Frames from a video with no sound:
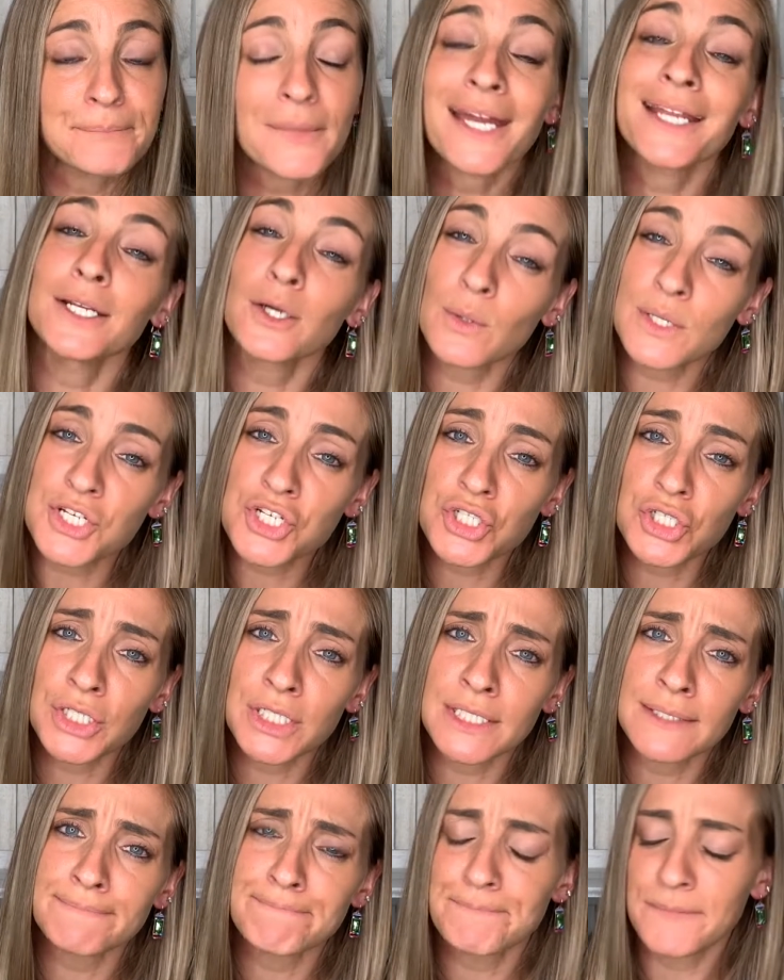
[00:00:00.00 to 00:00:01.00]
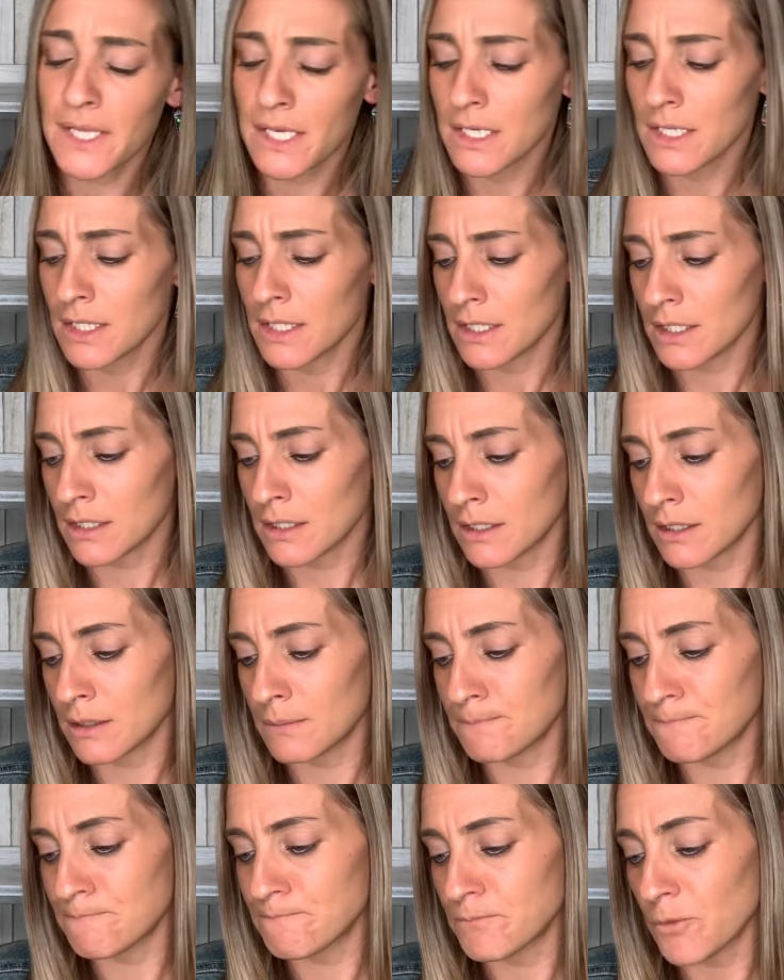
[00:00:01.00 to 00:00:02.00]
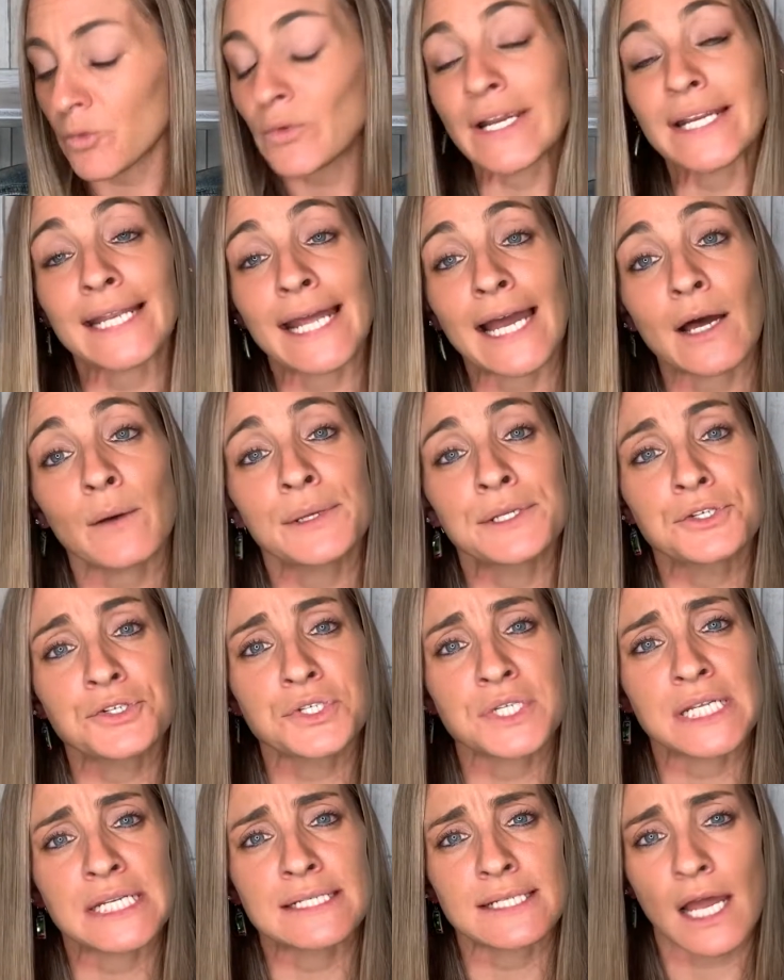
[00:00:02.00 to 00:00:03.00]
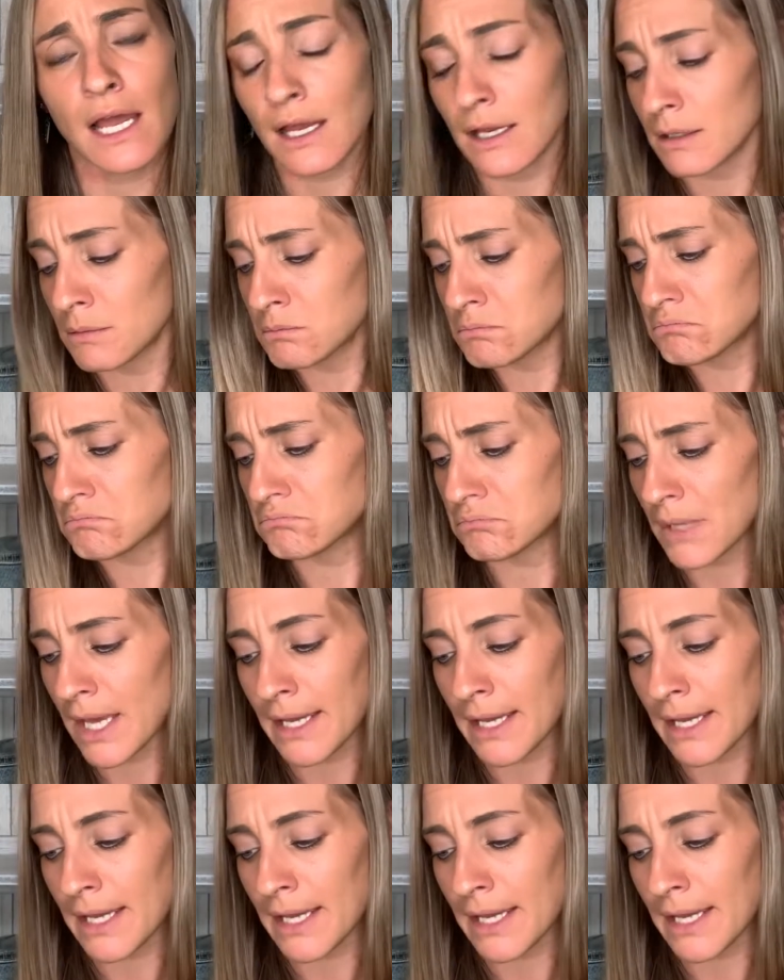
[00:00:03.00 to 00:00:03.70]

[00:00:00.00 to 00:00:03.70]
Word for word: I know I should. Um, right now, interesting time.